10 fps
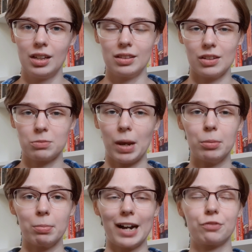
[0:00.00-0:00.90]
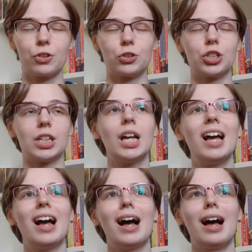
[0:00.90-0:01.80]
this paperback version.
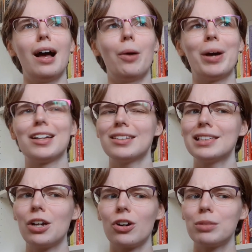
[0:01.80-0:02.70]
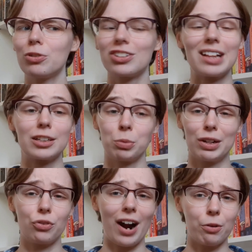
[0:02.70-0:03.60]
And I think the audiobook is like
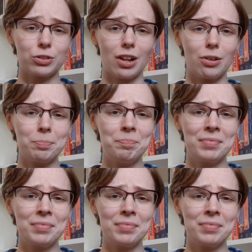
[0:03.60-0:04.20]
24 hours long,